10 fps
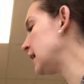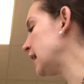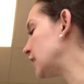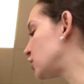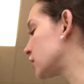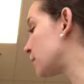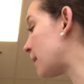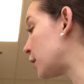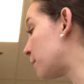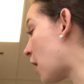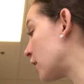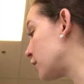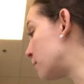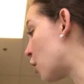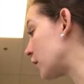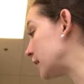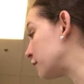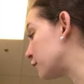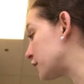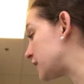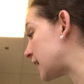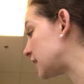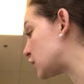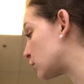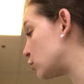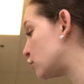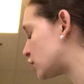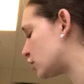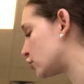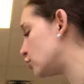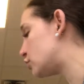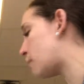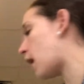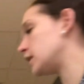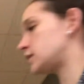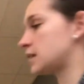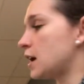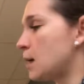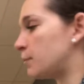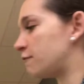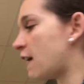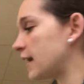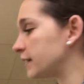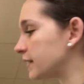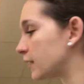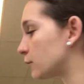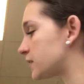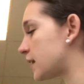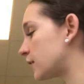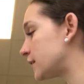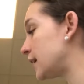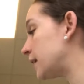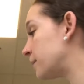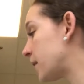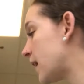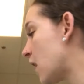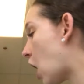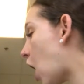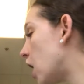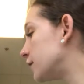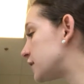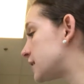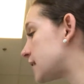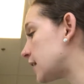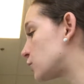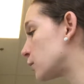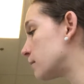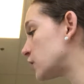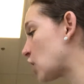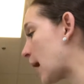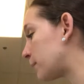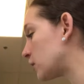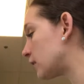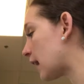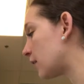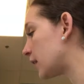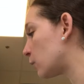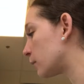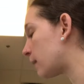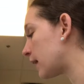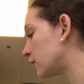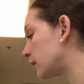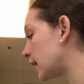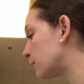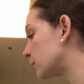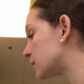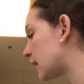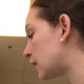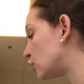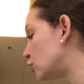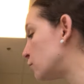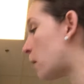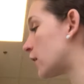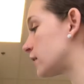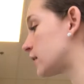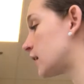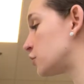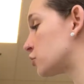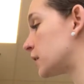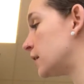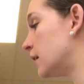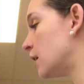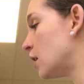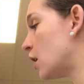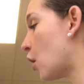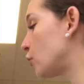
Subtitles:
It took the better part of the morning for the states to move to their new spots, but finally they were settled in. All of the states were much happier now, and they were by their neighbors and a new part of the country. Oh